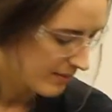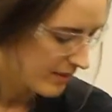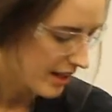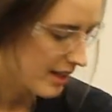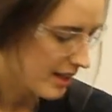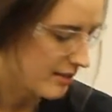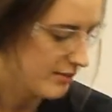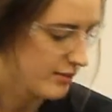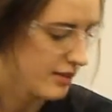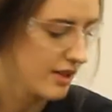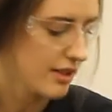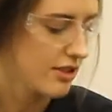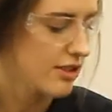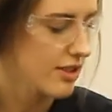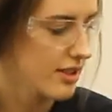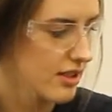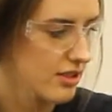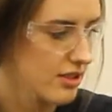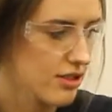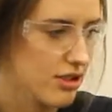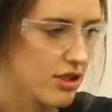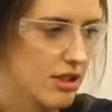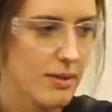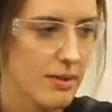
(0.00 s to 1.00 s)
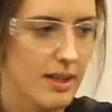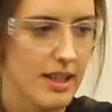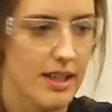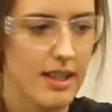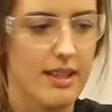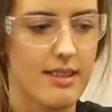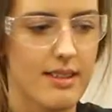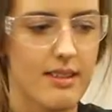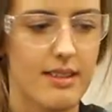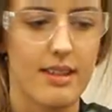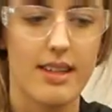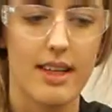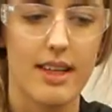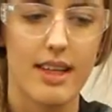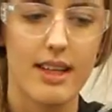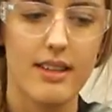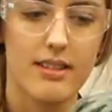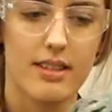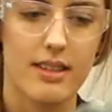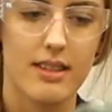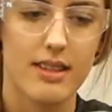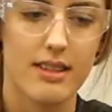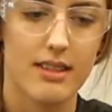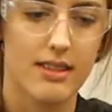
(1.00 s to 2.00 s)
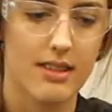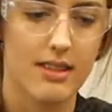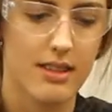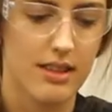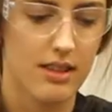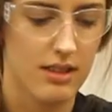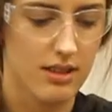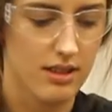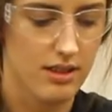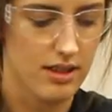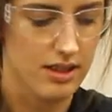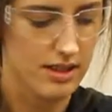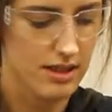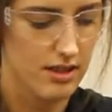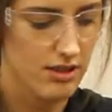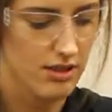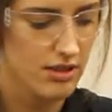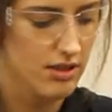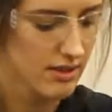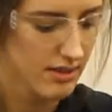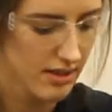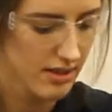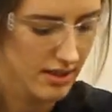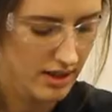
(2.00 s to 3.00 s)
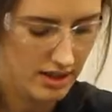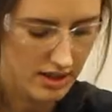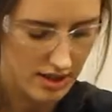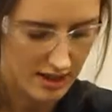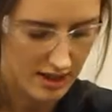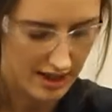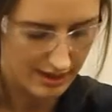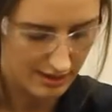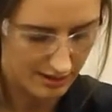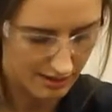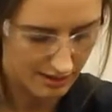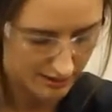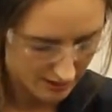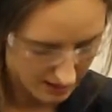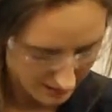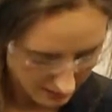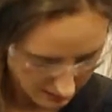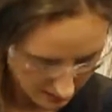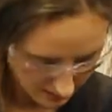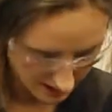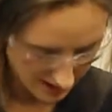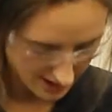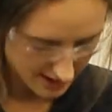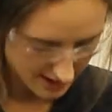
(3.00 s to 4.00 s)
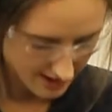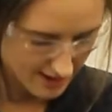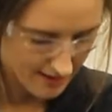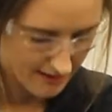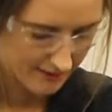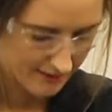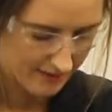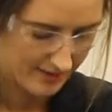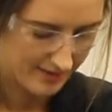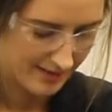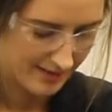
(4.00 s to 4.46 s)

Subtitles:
We're going to check the tubing isn't kinked and is in good condition and not ravelled like that.